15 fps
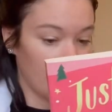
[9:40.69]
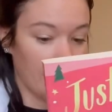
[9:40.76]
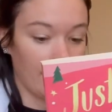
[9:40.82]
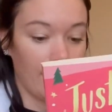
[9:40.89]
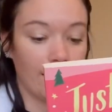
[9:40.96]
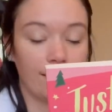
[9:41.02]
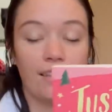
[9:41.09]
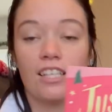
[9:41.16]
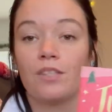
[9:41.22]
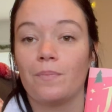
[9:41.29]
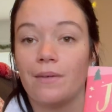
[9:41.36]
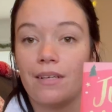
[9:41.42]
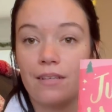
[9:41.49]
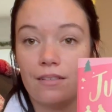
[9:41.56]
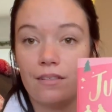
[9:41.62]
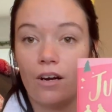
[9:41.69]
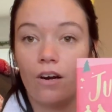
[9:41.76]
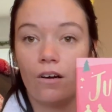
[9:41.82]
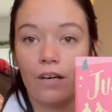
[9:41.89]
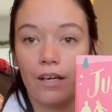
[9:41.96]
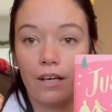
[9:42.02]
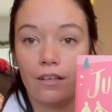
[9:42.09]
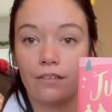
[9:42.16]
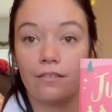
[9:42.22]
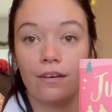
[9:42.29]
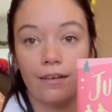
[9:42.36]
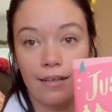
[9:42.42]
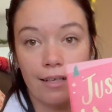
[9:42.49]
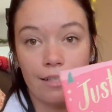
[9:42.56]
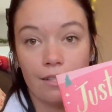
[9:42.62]
I got this because the Ariana
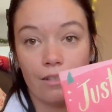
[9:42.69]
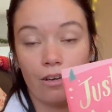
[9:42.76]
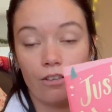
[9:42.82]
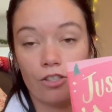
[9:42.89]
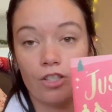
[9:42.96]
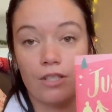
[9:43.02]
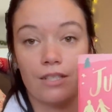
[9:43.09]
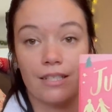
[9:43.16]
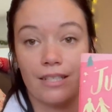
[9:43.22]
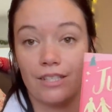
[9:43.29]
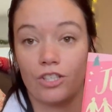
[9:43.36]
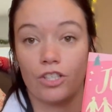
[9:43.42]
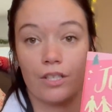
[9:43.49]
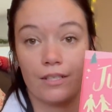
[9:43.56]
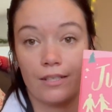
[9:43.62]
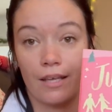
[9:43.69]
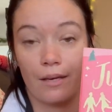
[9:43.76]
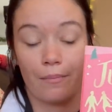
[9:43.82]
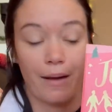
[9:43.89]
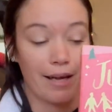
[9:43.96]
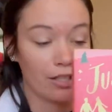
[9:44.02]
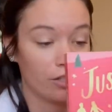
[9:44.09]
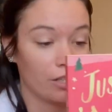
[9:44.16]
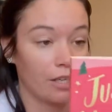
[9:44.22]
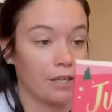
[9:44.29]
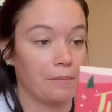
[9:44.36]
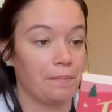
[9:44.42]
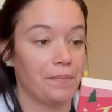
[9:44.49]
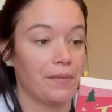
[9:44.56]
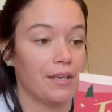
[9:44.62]
Grande song, she sings just like magic.
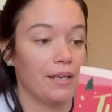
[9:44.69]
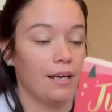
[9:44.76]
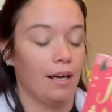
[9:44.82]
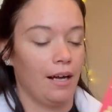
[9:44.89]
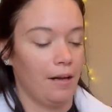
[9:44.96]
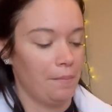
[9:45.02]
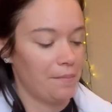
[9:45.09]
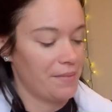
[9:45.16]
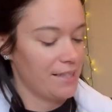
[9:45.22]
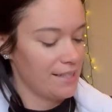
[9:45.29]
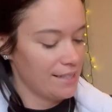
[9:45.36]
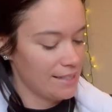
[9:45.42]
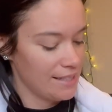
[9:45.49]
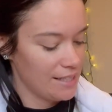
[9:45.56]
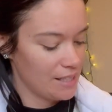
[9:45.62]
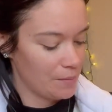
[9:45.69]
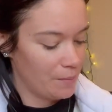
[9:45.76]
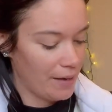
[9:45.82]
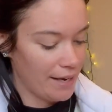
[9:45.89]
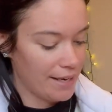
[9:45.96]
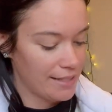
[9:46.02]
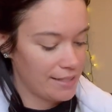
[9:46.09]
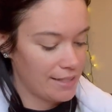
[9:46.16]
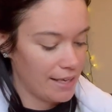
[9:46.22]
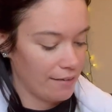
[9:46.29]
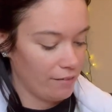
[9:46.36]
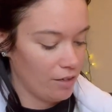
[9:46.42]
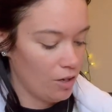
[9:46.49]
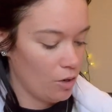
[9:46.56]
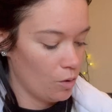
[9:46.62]
This is by
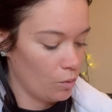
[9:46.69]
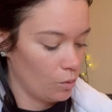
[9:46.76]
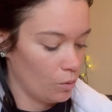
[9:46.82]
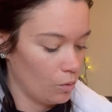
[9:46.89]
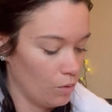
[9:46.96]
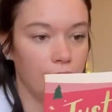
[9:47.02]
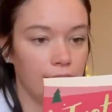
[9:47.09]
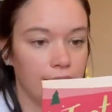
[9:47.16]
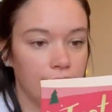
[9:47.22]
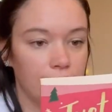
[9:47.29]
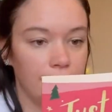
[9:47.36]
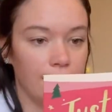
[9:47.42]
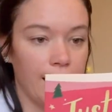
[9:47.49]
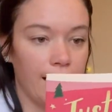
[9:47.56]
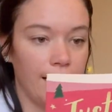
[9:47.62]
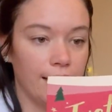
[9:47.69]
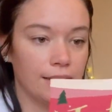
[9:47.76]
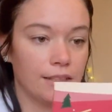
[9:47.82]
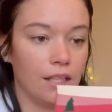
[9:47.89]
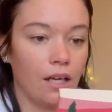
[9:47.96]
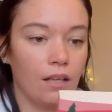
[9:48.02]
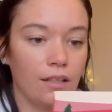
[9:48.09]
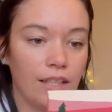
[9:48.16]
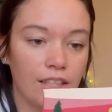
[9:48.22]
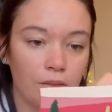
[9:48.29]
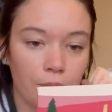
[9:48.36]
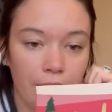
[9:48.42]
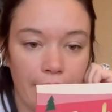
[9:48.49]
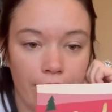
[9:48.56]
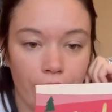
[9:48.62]
Sarah Hogel. This says, the holidays
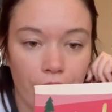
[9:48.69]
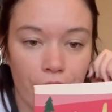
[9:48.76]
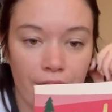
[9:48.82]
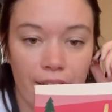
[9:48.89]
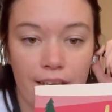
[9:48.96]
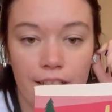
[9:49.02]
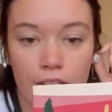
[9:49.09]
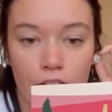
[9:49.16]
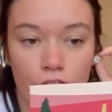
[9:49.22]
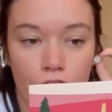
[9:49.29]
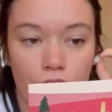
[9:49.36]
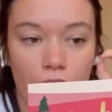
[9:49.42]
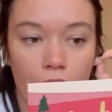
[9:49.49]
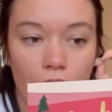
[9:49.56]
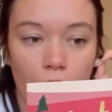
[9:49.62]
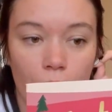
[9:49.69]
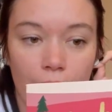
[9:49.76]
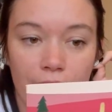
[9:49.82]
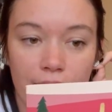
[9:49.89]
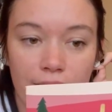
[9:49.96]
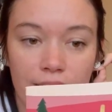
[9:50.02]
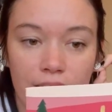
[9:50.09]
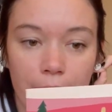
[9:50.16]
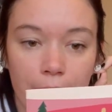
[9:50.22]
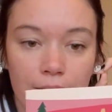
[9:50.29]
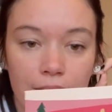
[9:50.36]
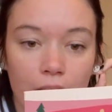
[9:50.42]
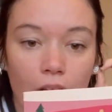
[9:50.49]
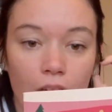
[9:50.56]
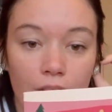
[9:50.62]
were never her thing until she unwittingly summons
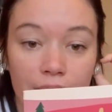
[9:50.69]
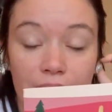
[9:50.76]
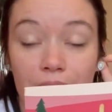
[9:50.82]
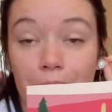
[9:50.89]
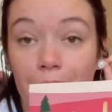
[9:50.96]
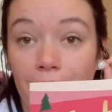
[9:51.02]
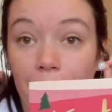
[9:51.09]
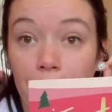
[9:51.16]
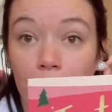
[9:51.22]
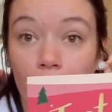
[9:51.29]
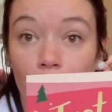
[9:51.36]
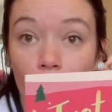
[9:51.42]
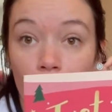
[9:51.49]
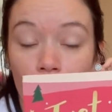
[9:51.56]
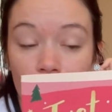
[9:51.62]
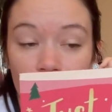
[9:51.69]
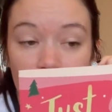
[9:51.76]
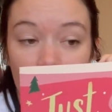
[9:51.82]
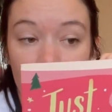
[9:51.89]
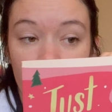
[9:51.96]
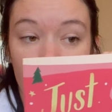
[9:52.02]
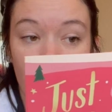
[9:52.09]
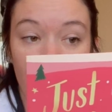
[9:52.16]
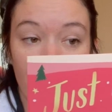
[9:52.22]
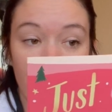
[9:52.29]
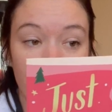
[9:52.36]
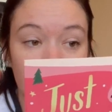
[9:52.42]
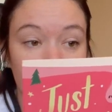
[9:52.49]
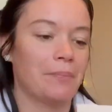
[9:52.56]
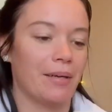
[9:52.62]
the holiday spirit before her very
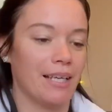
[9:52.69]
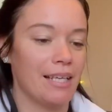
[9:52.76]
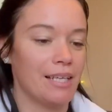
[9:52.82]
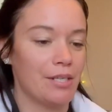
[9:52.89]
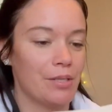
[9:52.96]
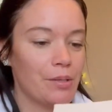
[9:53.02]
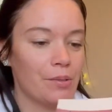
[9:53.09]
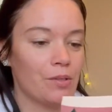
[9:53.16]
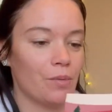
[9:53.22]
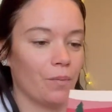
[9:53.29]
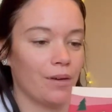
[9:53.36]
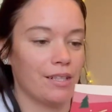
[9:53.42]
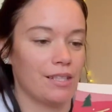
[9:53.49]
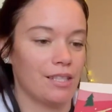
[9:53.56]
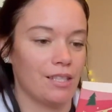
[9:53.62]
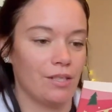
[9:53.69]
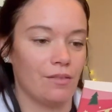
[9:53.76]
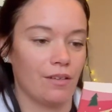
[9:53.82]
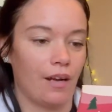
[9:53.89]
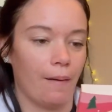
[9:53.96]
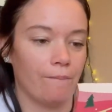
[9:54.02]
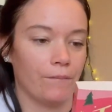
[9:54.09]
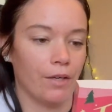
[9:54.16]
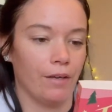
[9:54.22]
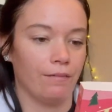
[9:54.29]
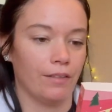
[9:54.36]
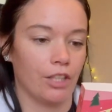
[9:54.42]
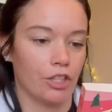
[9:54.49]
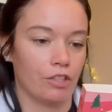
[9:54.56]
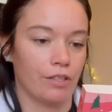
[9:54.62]
eyes. Betty Hughes once knew the comfort of
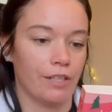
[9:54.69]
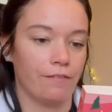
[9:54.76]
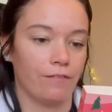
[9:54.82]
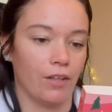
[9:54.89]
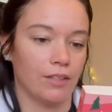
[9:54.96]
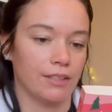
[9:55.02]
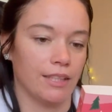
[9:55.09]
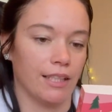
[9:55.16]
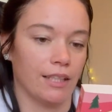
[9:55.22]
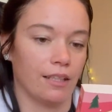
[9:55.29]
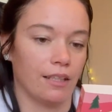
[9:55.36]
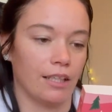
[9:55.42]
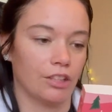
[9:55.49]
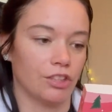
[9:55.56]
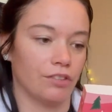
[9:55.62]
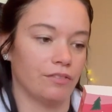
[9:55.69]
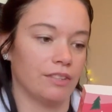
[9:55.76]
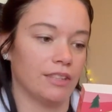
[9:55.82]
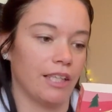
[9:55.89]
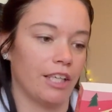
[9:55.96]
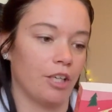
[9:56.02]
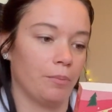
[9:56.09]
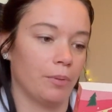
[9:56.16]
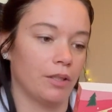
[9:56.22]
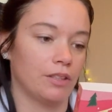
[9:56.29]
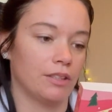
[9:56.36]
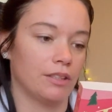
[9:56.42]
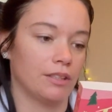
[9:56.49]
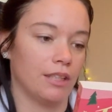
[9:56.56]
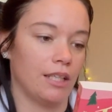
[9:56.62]
luxury, flaunting a collection of designer
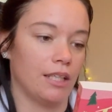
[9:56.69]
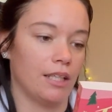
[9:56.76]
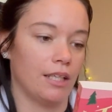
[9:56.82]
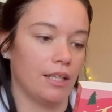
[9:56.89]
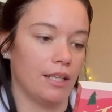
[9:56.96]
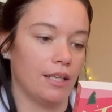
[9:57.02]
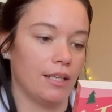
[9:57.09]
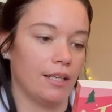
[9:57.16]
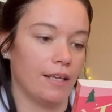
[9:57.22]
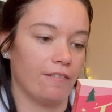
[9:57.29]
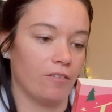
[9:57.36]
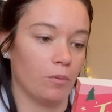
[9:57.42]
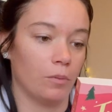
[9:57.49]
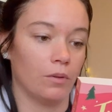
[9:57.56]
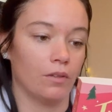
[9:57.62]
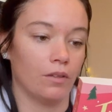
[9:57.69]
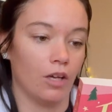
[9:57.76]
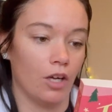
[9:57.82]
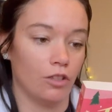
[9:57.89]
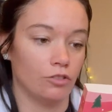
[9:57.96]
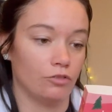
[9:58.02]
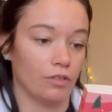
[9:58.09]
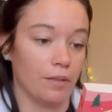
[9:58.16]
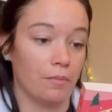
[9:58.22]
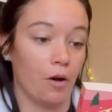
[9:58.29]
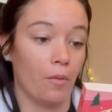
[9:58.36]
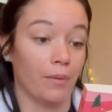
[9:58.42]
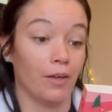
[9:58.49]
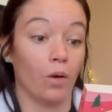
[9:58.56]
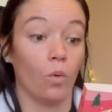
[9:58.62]
purses in an inevitable dream
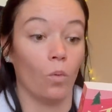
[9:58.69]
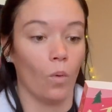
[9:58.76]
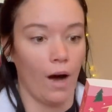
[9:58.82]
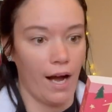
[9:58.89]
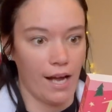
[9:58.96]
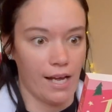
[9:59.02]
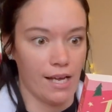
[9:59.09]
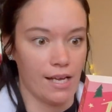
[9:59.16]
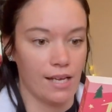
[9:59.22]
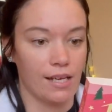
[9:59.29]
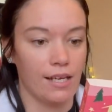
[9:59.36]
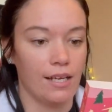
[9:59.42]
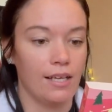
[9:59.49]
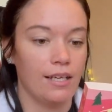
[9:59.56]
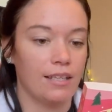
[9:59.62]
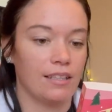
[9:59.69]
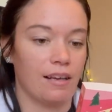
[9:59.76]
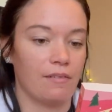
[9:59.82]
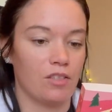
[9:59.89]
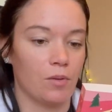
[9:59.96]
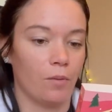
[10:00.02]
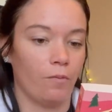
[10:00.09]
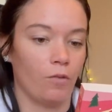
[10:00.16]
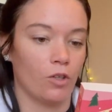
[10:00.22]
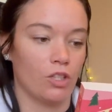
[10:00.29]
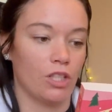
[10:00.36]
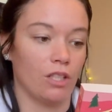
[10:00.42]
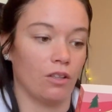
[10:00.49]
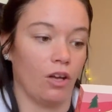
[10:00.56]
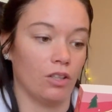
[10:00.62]
home in Hawaii. That was before
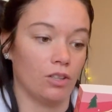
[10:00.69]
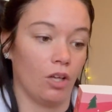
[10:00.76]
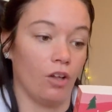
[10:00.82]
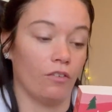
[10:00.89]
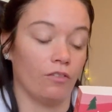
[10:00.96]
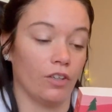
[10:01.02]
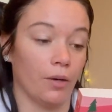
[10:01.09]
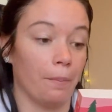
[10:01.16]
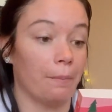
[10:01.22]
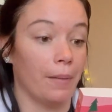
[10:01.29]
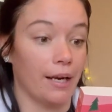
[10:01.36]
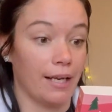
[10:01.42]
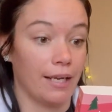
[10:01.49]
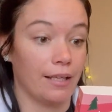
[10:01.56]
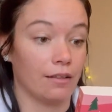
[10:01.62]
she lost all of her money.